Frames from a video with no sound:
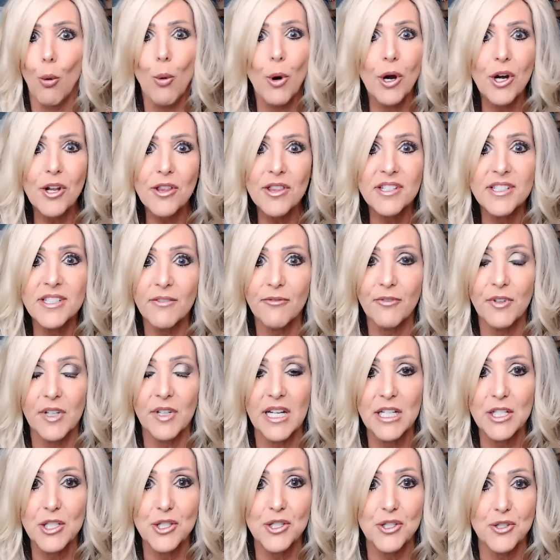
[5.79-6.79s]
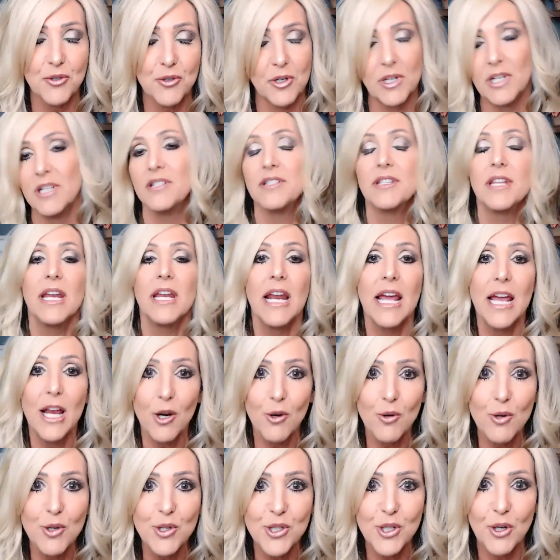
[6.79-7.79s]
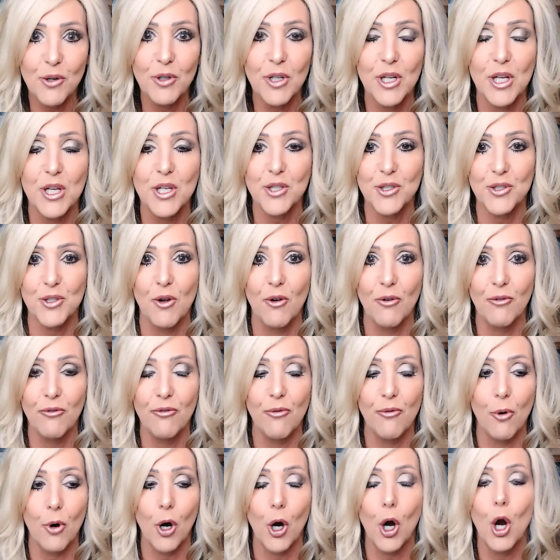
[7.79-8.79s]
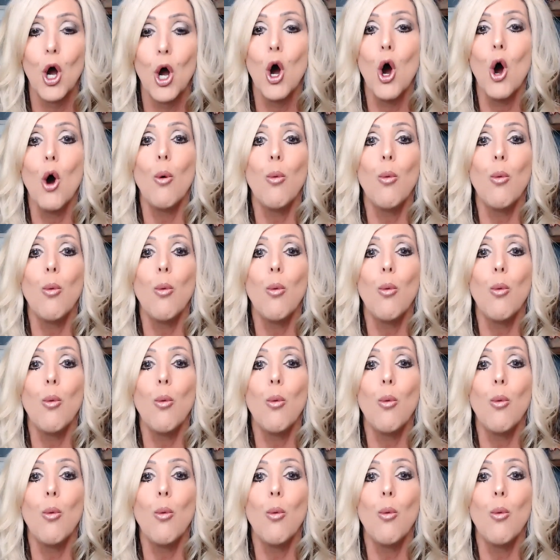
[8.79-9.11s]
What are the different industries that Arizona is known for?